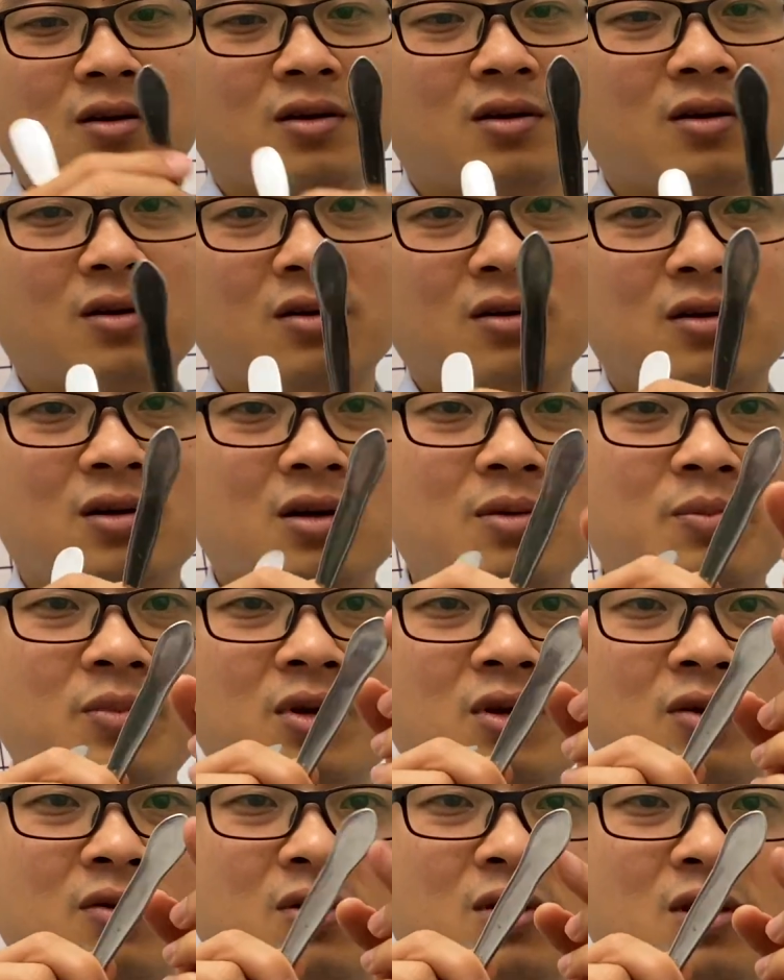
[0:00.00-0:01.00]
A bit
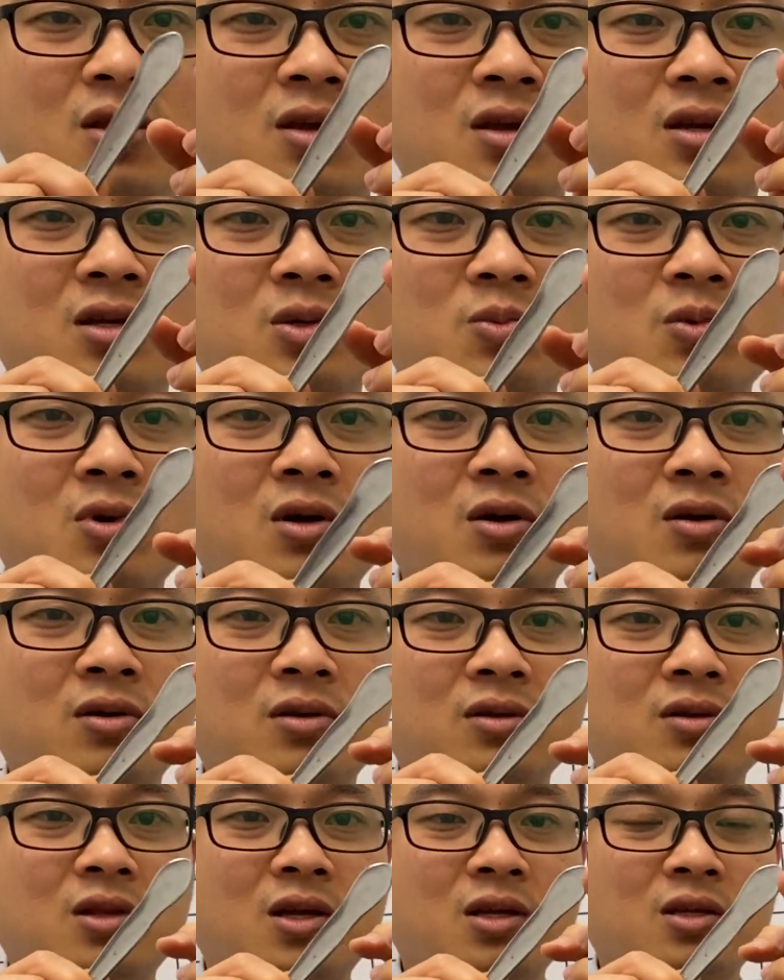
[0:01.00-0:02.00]
on here as well,
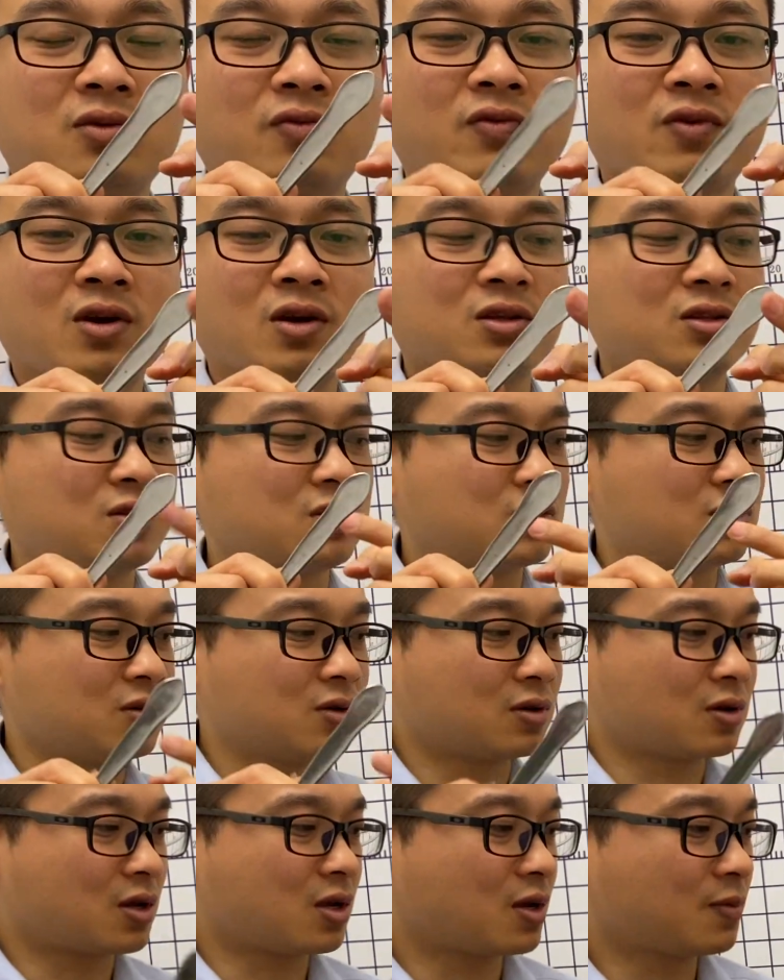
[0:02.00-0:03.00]
that's fine too.
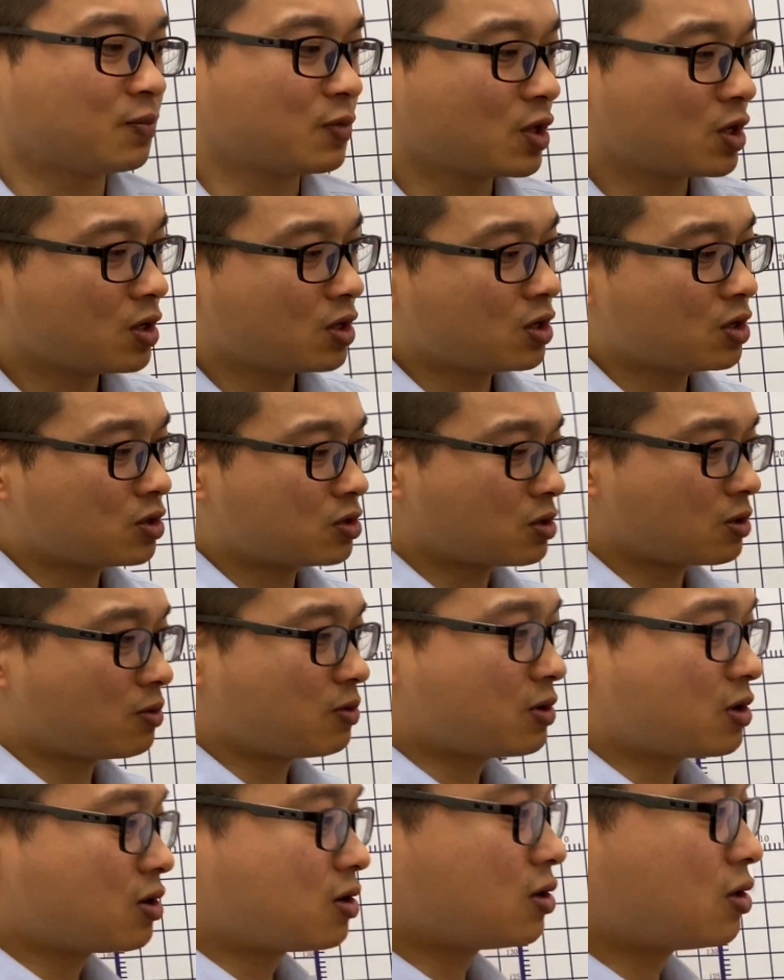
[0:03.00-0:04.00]
Okay, so what
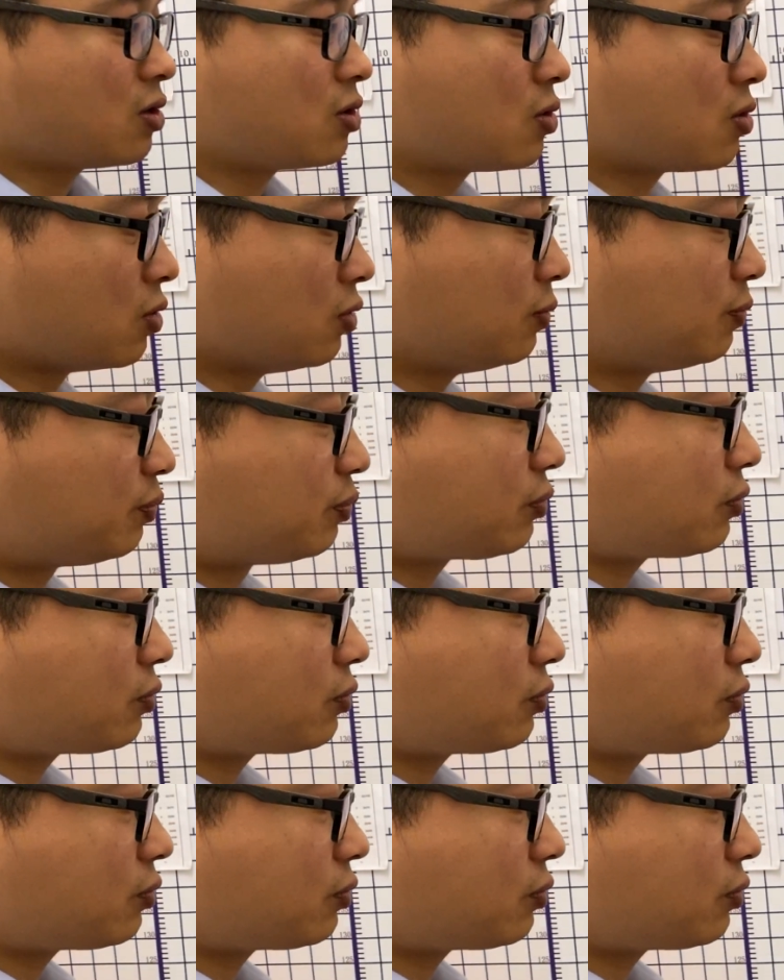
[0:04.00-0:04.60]
we're gonna do